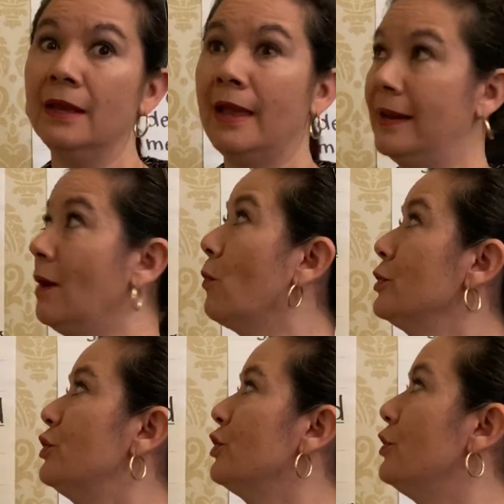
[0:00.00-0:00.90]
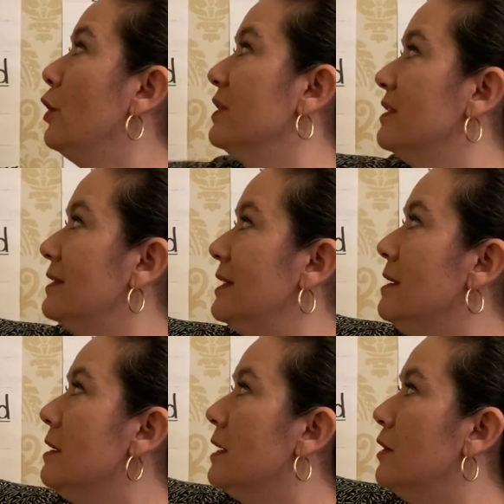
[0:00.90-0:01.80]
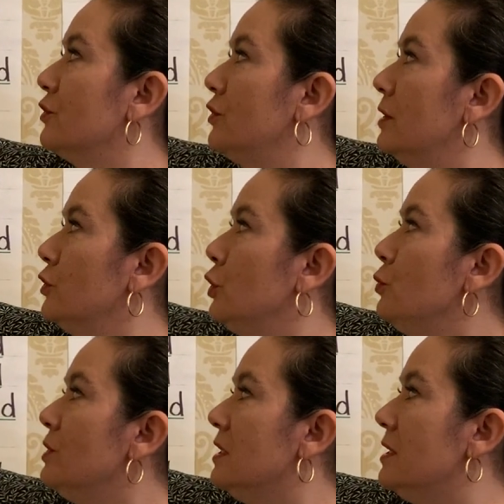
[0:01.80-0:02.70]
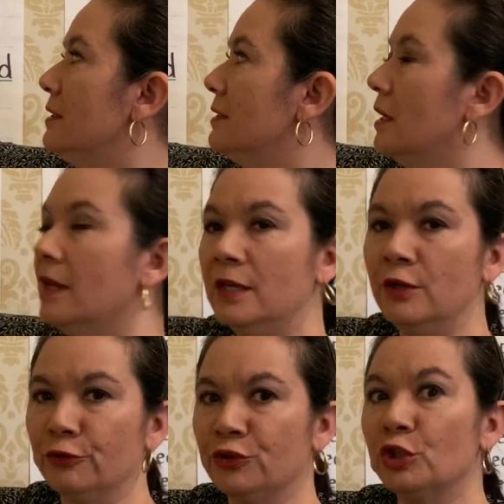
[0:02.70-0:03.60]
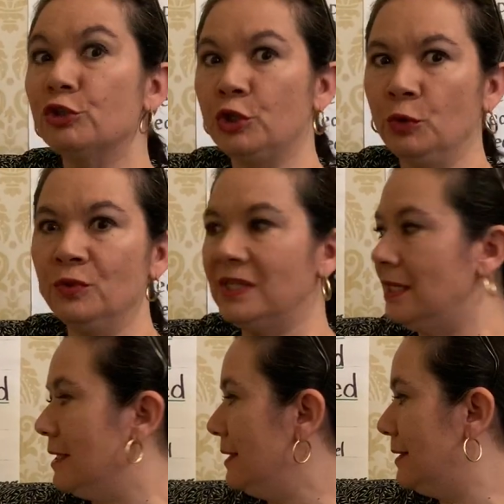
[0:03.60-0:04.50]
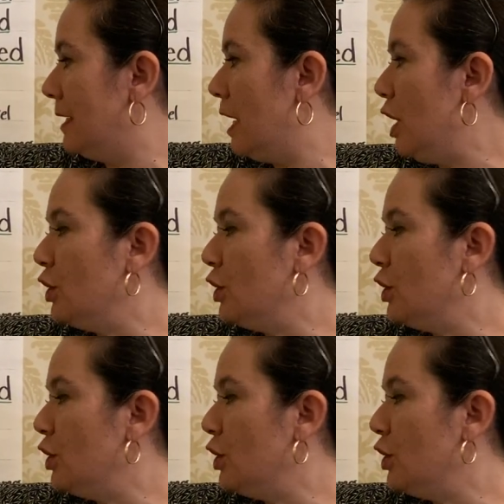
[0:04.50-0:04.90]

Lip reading: And I want you to notice, see, here's two Ds, here's two T's.